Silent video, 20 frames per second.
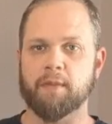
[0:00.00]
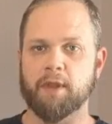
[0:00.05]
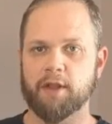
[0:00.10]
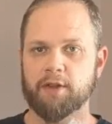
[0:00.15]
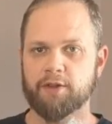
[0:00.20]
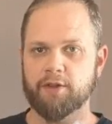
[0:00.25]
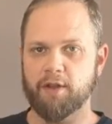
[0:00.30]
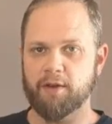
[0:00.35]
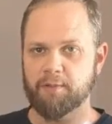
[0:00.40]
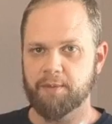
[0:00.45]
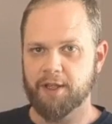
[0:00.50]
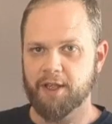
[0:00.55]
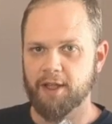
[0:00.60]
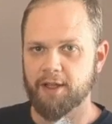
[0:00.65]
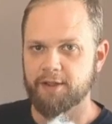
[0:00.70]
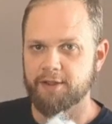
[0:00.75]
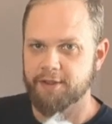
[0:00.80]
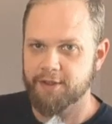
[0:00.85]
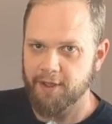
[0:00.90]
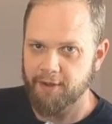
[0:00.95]
So I've begun
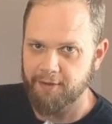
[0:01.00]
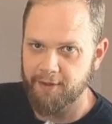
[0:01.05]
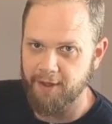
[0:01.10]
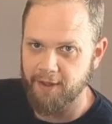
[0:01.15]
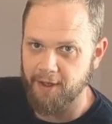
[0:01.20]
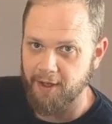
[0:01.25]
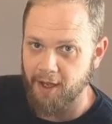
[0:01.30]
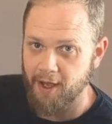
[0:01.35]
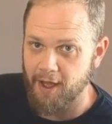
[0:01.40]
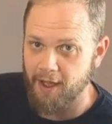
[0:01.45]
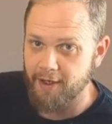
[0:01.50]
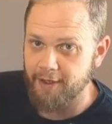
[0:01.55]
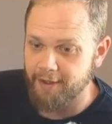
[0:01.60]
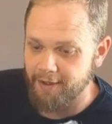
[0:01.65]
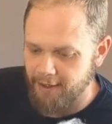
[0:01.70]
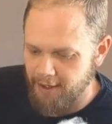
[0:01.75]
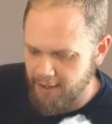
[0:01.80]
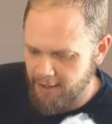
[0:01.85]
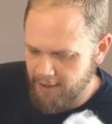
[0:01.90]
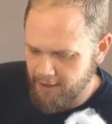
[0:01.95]
stuffing the
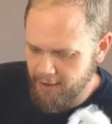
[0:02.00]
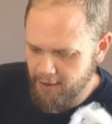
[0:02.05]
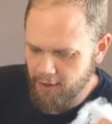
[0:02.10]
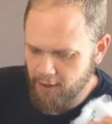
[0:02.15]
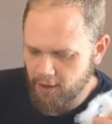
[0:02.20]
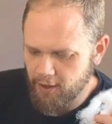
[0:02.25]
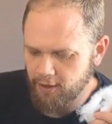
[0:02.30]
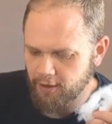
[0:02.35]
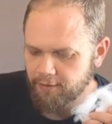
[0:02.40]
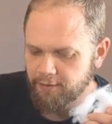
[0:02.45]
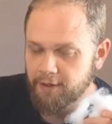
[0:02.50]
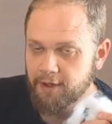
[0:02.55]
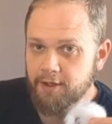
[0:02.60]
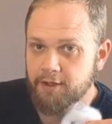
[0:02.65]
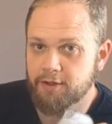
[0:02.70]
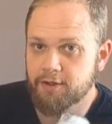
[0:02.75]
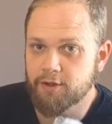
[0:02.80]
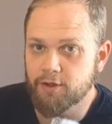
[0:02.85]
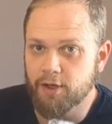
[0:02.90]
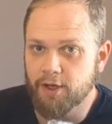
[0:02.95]
cotton in all of
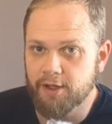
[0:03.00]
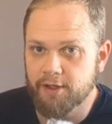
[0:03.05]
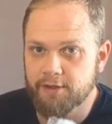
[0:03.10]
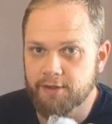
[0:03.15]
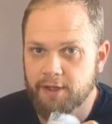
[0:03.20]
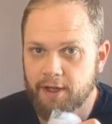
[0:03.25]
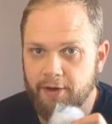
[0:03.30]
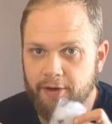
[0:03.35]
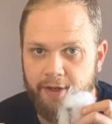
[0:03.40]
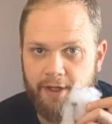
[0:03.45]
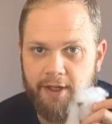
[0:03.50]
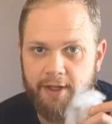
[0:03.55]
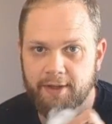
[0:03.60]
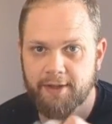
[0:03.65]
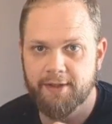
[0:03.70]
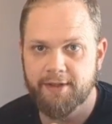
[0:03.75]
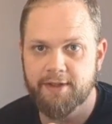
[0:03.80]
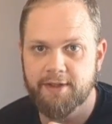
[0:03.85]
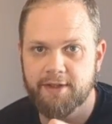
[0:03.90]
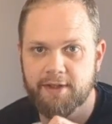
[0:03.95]
these joints. Now again,
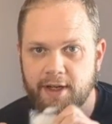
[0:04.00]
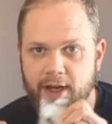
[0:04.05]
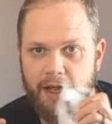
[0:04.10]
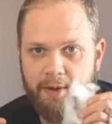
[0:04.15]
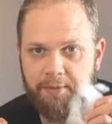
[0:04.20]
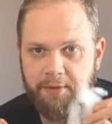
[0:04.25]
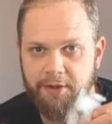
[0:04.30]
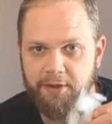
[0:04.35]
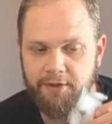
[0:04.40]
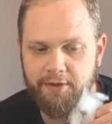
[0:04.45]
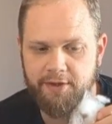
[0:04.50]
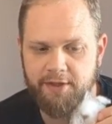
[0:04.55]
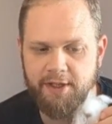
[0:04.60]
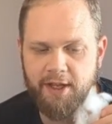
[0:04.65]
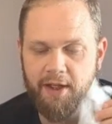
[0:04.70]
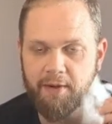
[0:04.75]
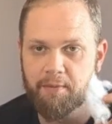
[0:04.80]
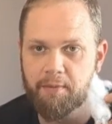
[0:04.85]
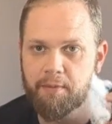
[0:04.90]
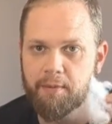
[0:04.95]
this is an optional
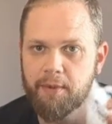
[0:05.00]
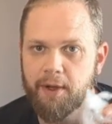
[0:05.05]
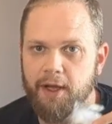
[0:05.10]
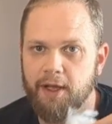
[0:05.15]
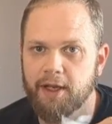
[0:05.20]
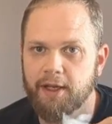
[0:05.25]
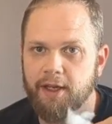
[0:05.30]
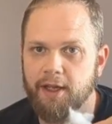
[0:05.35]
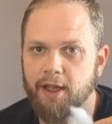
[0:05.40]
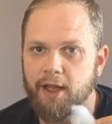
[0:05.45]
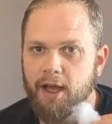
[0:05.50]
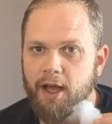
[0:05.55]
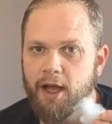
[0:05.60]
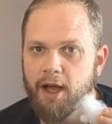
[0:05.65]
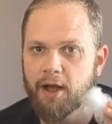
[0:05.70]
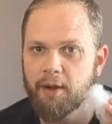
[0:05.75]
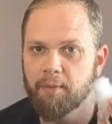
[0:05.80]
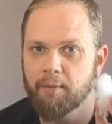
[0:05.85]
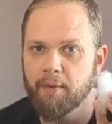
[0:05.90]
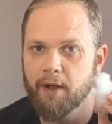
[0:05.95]
step, but
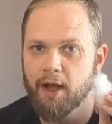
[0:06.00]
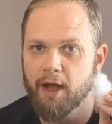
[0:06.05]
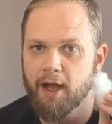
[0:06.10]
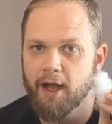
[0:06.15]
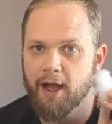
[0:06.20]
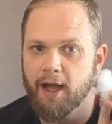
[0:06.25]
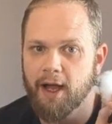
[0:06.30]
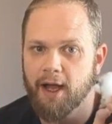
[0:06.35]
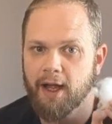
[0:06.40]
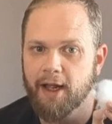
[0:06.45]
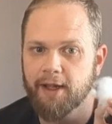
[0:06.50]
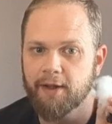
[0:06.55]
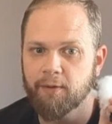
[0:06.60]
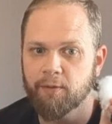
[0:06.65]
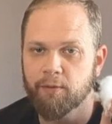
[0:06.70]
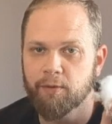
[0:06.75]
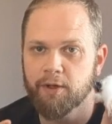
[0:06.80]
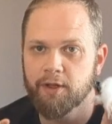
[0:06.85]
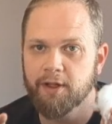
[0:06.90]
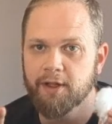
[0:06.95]
I
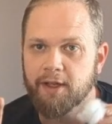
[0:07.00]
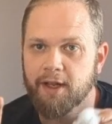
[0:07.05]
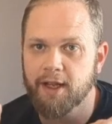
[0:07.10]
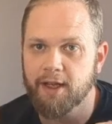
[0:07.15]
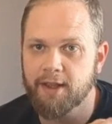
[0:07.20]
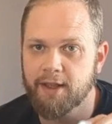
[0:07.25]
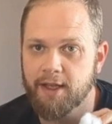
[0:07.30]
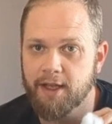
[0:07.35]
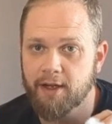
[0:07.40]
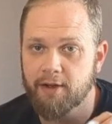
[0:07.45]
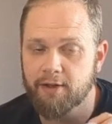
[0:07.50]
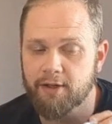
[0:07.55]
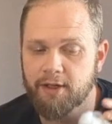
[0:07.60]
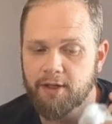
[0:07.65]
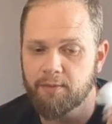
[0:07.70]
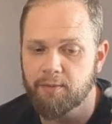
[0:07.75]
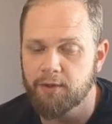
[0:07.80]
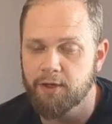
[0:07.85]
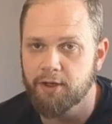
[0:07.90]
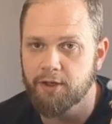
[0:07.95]
really like the
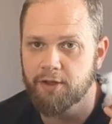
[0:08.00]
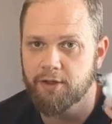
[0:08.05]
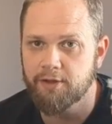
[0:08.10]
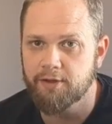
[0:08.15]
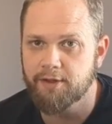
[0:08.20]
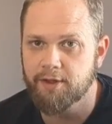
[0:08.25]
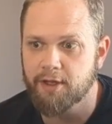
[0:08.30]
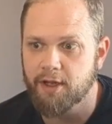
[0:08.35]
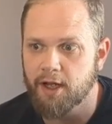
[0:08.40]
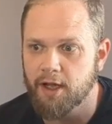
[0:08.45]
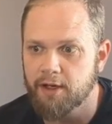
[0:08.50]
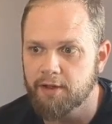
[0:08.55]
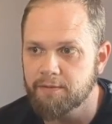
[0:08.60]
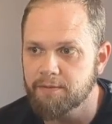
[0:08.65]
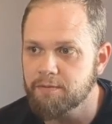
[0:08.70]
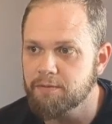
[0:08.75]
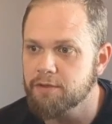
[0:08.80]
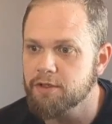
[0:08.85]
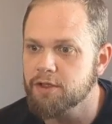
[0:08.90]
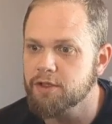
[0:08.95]
outcome when you use the
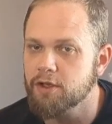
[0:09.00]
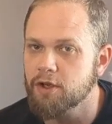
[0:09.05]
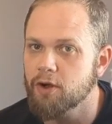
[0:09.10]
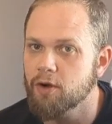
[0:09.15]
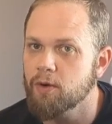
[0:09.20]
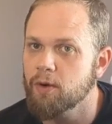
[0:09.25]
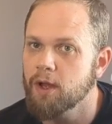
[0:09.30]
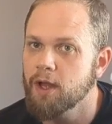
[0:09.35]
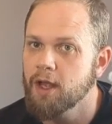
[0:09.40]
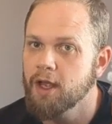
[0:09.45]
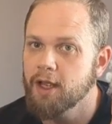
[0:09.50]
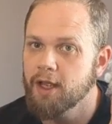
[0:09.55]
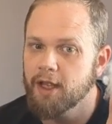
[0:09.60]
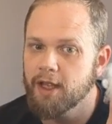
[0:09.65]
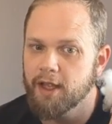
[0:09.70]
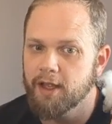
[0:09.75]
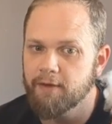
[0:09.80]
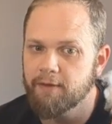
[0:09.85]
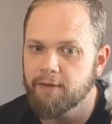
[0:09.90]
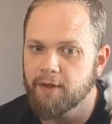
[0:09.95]
cotton. So
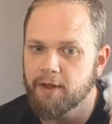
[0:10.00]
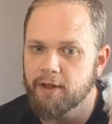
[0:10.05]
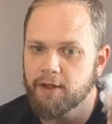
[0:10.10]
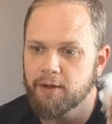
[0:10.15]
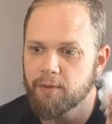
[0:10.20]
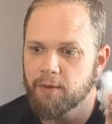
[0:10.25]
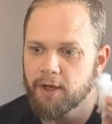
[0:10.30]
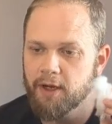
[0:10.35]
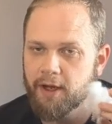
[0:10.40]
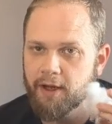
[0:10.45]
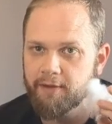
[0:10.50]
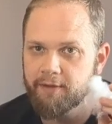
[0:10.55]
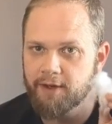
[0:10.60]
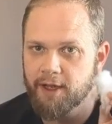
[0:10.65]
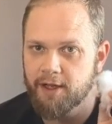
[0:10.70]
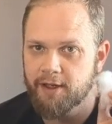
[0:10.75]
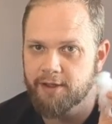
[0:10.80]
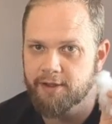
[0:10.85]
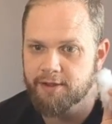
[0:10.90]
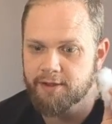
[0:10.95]
if you want to have
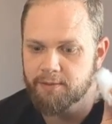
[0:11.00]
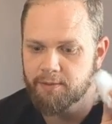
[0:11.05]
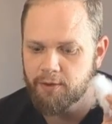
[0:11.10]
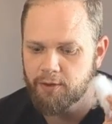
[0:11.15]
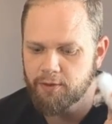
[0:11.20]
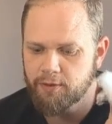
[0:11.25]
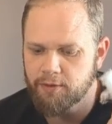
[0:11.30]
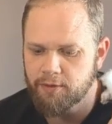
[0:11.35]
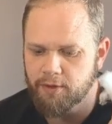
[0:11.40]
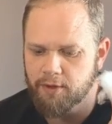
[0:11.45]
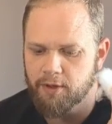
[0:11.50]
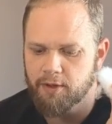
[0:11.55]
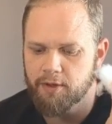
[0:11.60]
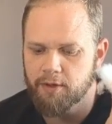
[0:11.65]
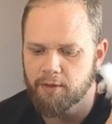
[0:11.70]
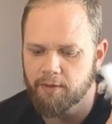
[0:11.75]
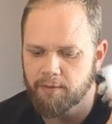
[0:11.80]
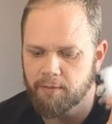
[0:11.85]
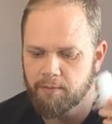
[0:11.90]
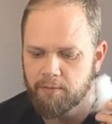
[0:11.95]
nice smooth
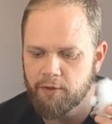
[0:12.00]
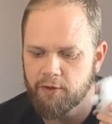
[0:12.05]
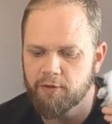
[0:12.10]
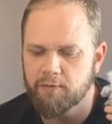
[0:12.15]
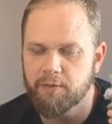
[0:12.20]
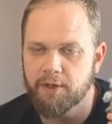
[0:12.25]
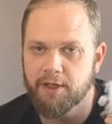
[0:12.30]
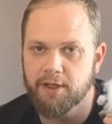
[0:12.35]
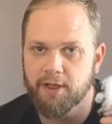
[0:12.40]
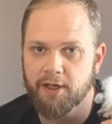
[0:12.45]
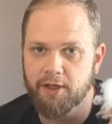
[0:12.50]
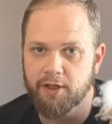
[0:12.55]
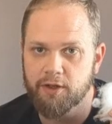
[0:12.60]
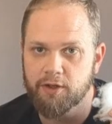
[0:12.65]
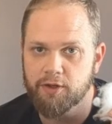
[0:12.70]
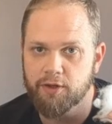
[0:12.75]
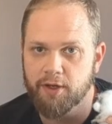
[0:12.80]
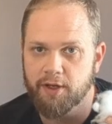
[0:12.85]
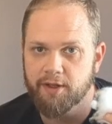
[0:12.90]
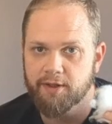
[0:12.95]
movement on your
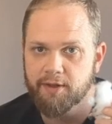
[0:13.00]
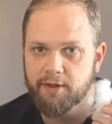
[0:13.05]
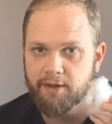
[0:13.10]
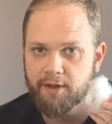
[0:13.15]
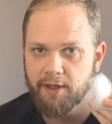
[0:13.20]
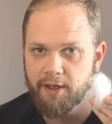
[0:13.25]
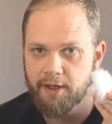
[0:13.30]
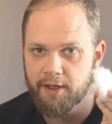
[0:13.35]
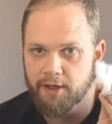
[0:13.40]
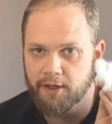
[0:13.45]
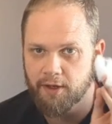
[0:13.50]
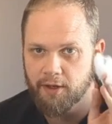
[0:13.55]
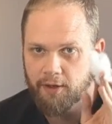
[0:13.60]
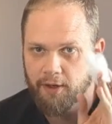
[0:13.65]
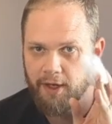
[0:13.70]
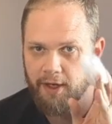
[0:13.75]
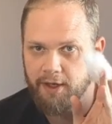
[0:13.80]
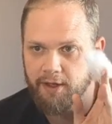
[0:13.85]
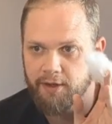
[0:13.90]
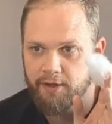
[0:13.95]
joints, then go
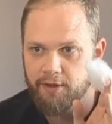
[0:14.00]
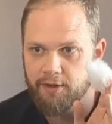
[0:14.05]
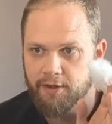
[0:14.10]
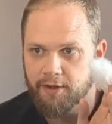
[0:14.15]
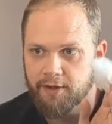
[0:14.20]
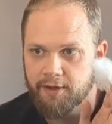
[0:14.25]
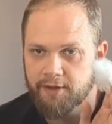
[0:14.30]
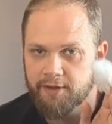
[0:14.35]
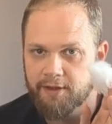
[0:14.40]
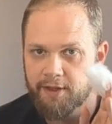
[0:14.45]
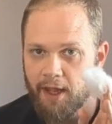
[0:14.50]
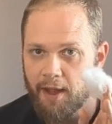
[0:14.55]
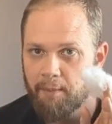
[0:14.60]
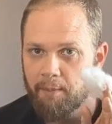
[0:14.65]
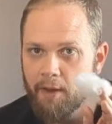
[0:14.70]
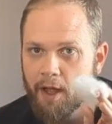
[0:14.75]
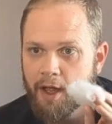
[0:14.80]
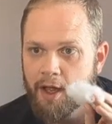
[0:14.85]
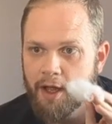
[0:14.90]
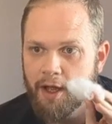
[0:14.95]
ahead and do this step.
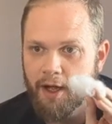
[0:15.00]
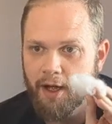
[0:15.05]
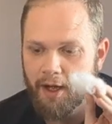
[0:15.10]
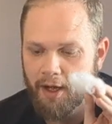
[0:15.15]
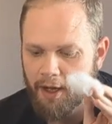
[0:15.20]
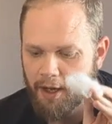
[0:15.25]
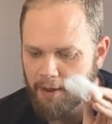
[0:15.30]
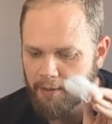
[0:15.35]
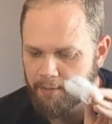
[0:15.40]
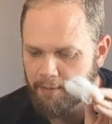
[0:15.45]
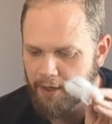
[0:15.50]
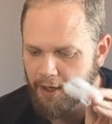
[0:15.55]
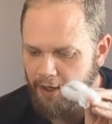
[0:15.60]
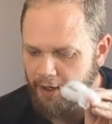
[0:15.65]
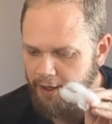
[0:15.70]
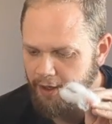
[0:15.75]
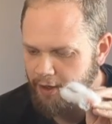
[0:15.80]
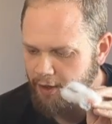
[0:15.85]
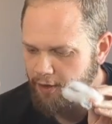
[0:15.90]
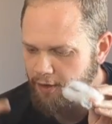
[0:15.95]
I'm
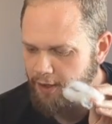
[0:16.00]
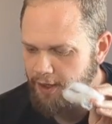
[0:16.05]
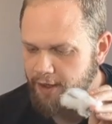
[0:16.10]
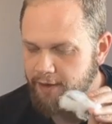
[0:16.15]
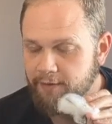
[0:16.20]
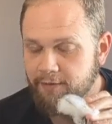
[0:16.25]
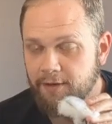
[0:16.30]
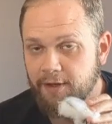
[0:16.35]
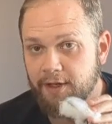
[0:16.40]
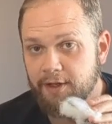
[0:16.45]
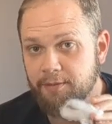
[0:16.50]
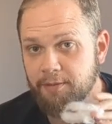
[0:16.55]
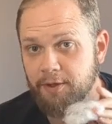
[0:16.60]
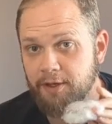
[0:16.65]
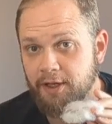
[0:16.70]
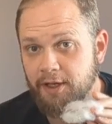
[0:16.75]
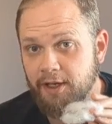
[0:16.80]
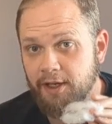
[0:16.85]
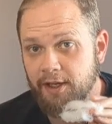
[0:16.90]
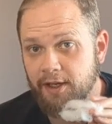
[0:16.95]
going to go ahead and finish
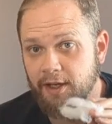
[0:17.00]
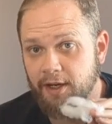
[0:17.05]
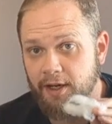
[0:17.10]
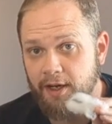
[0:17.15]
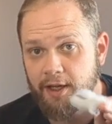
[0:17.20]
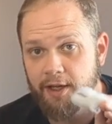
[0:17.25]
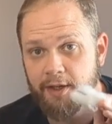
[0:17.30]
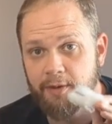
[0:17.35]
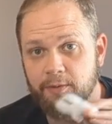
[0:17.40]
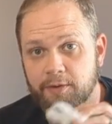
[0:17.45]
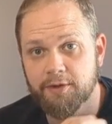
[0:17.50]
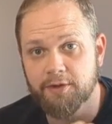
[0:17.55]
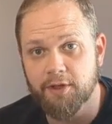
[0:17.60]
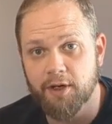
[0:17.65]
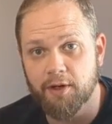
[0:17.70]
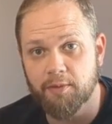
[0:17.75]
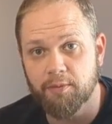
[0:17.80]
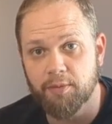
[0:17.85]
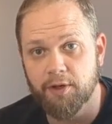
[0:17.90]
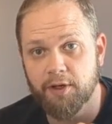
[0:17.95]
putting it in there, and then we'll
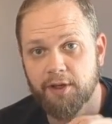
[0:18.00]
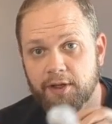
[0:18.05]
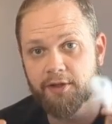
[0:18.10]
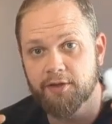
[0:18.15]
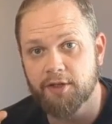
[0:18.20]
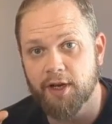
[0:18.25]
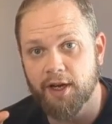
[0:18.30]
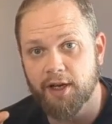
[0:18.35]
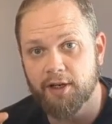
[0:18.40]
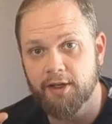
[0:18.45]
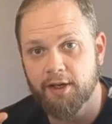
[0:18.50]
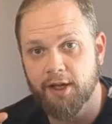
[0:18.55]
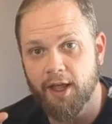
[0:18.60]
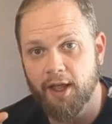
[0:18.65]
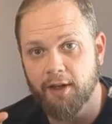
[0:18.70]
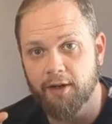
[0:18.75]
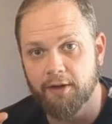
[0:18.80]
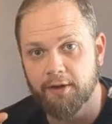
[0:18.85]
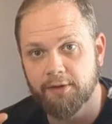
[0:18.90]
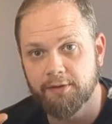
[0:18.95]
start putting this dragon
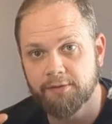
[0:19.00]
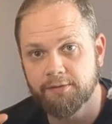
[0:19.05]
together.